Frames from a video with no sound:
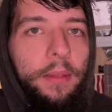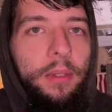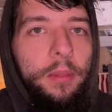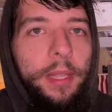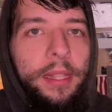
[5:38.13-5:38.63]

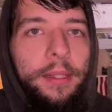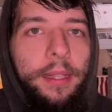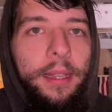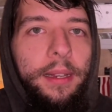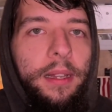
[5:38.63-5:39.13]
which will be the
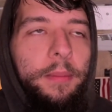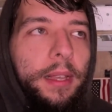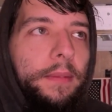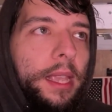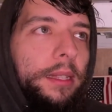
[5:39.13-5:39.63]
second year of my
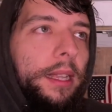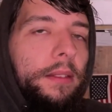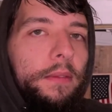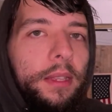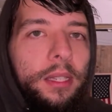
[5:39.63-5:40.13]
van life
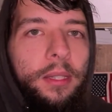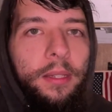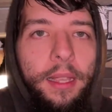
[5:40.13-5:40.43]
adventure.